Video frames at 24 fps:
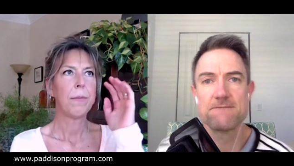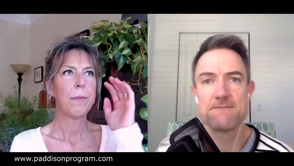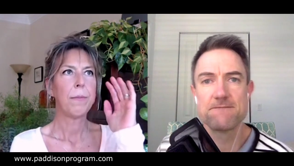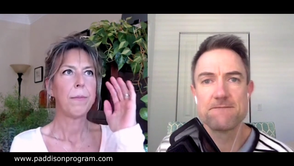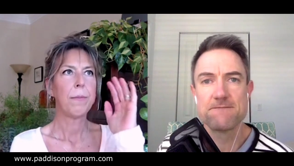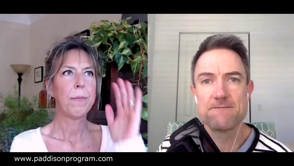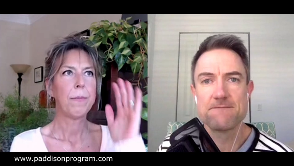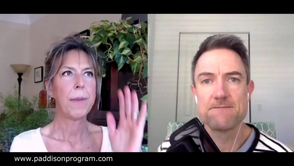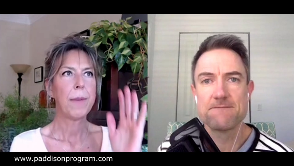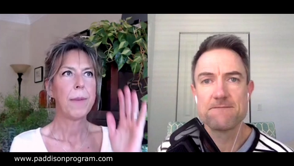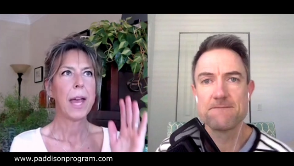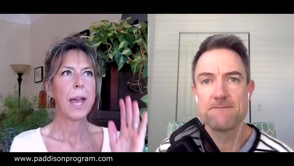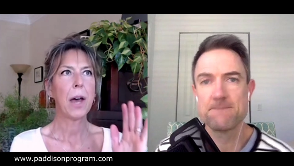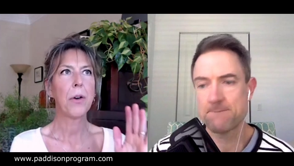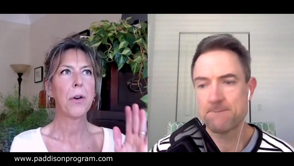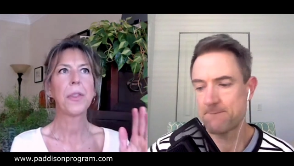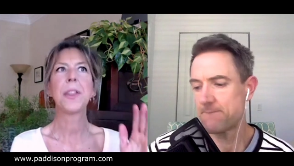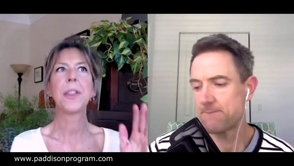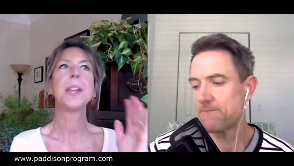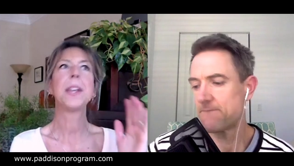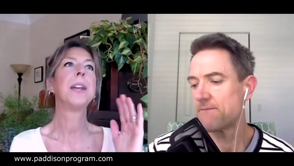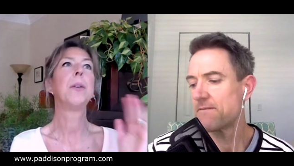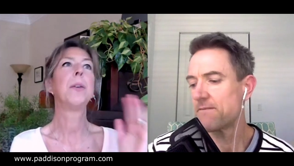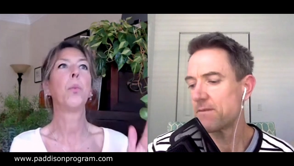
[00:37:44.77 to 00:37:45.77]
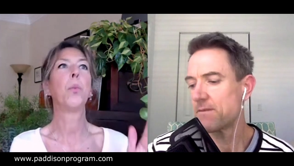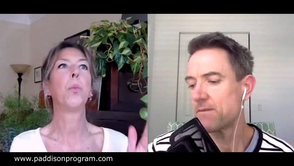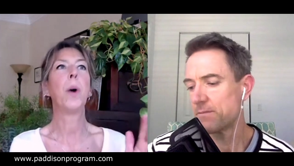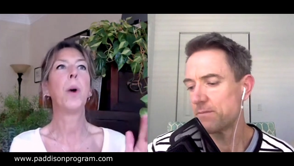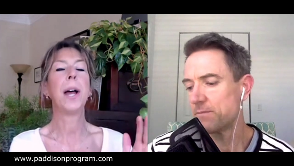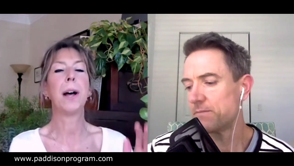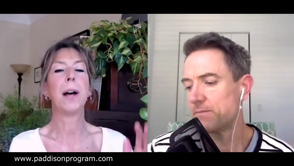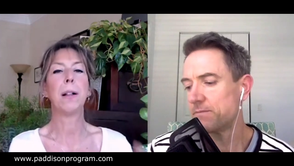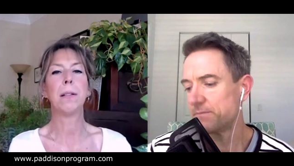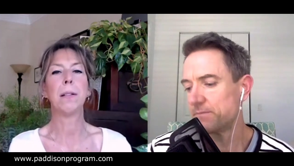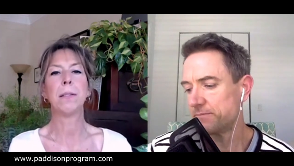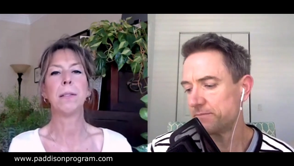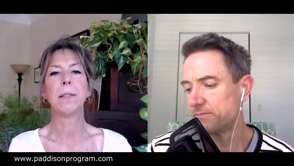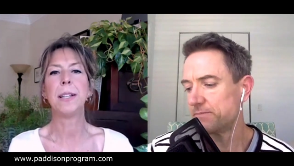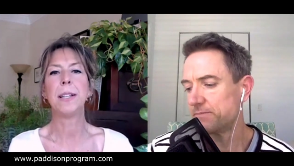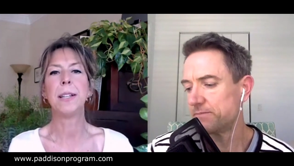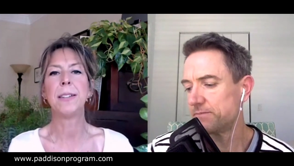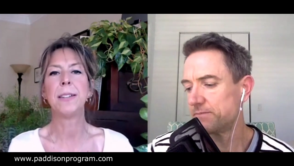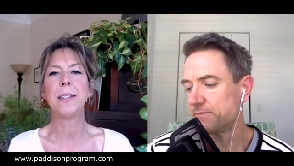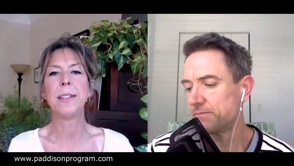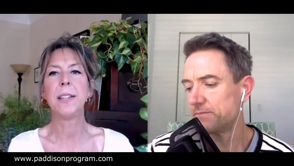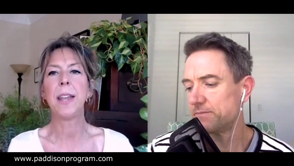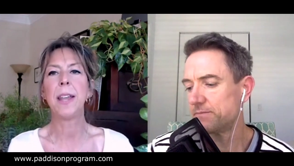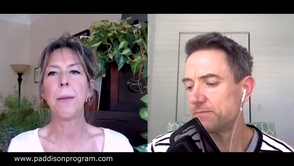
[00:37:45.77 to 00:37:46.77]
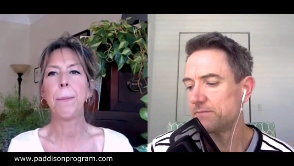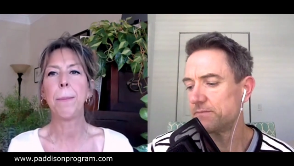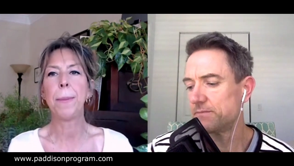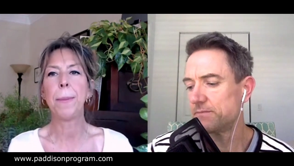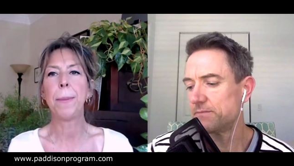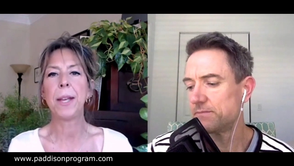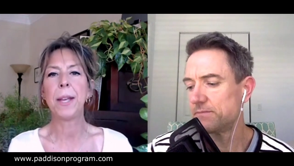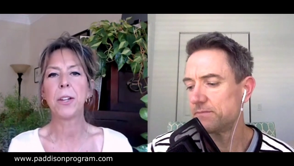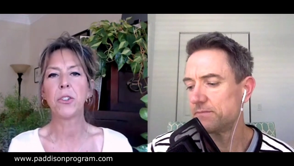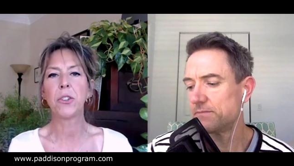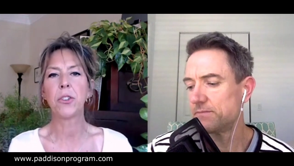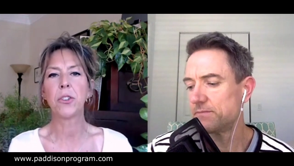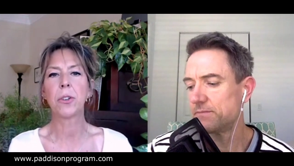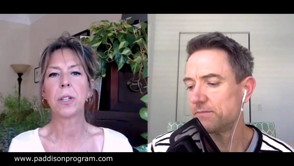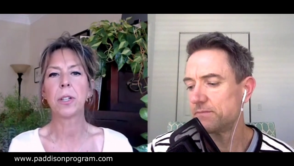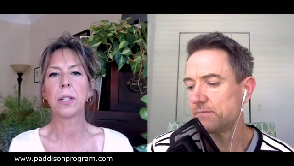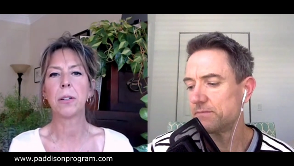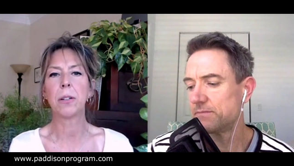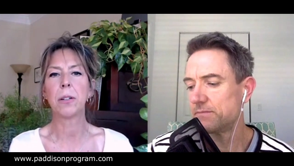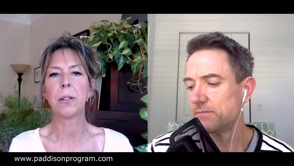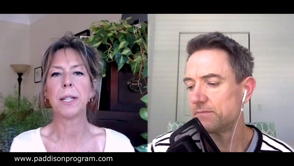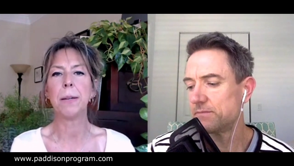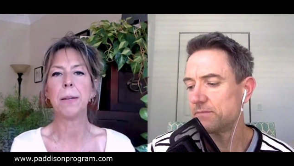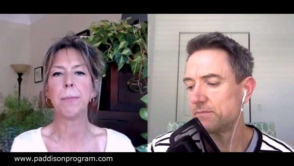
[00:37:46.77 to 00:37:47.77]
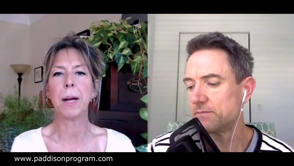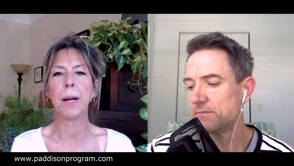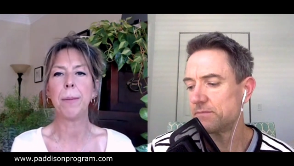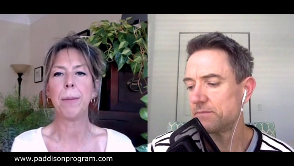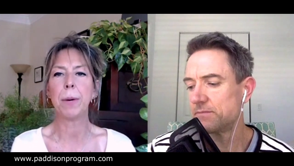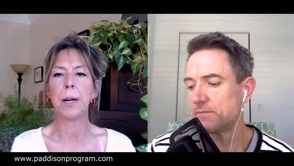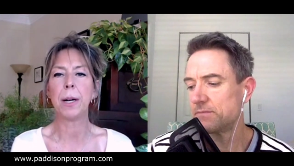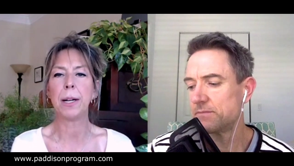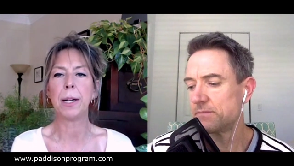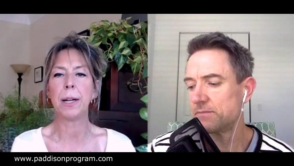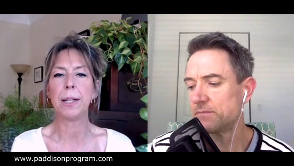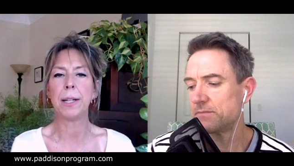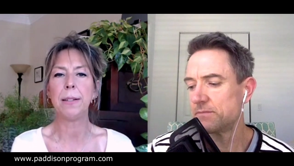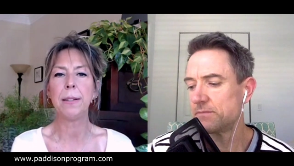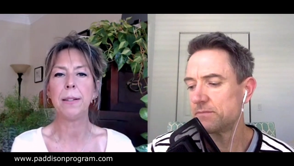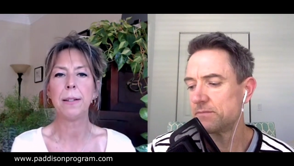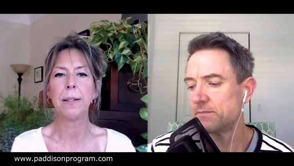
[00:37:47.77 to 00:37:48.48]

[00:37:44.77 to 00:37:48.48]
Speaker 1: healthy and well and see that picture clearly in my mind.